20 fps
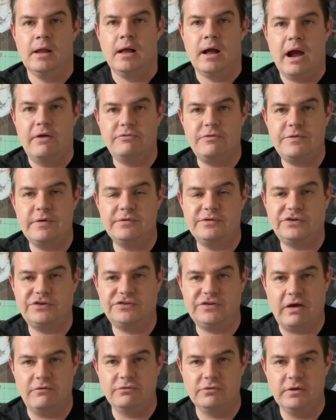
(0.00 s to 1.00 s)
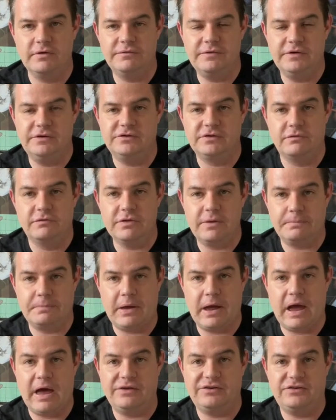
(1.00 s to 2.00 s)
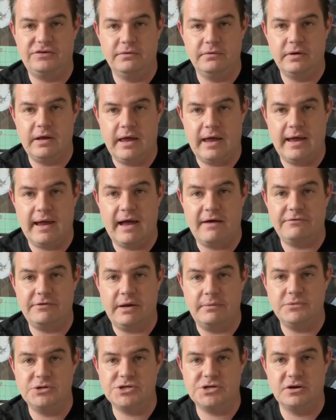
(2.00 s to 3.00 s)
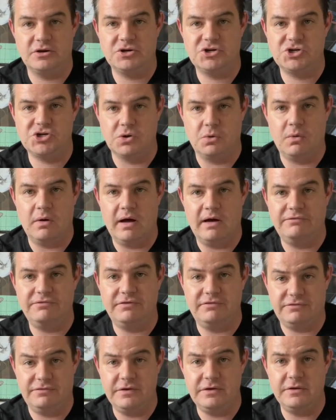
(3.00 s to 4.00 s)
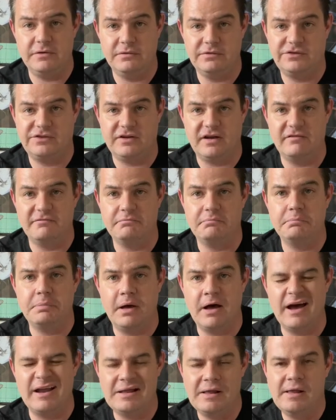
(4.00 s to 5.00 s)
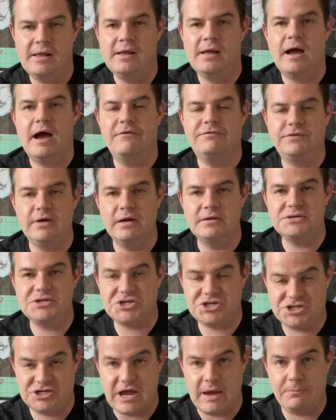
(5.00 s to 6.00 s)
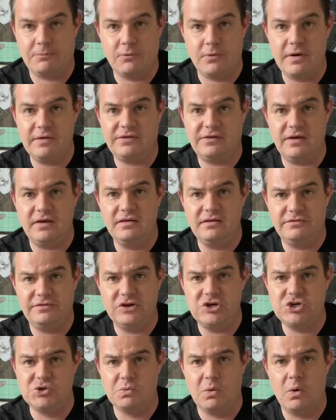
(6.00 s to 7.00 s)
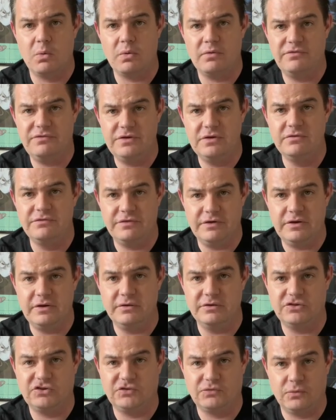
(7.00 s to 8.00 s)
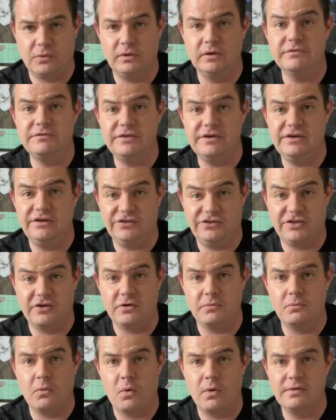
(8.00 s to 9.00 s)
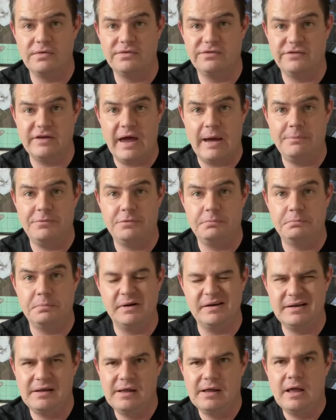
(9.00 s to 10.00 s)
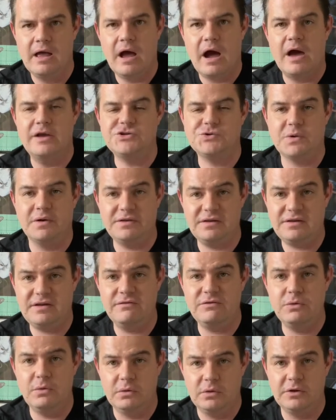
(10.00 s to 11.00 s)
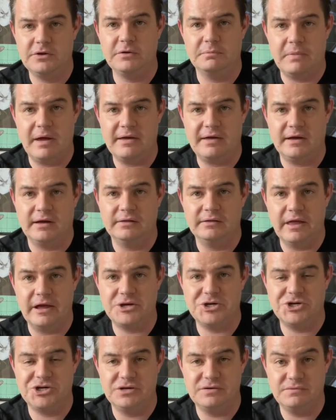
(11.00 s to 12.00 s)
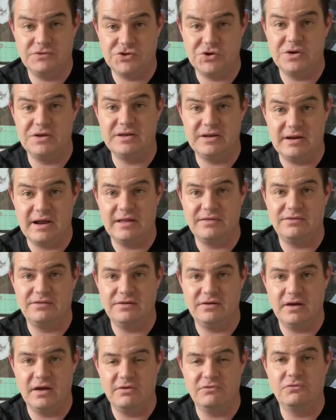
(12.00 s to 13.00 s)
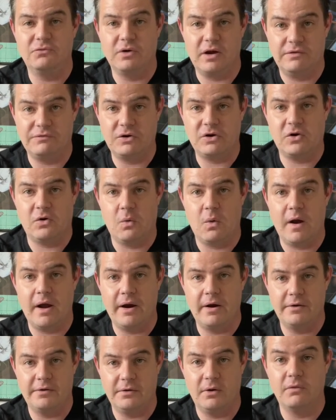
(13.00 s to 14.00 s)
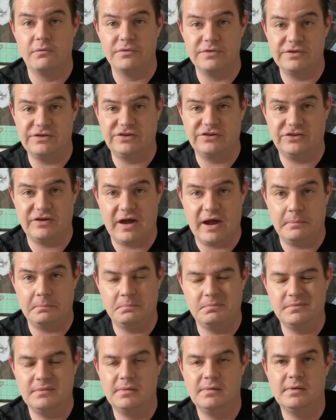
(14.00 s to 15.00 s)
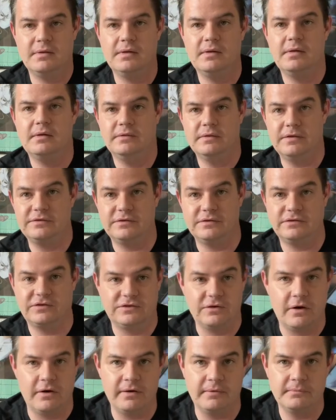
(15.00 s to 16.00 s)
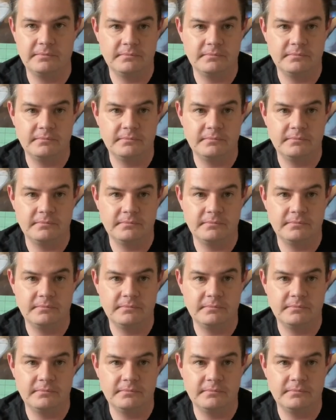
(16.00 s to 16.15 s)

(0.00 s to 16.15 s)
I've reviewed several of these over the past year and a half, and I'm just going to show off the figures that I've bought. I've done separate individual review videos for all of these that are more in-depth, but I just wanted to give you a look at my collection so you can get an idea of what I've acquired over this time. Let's get started.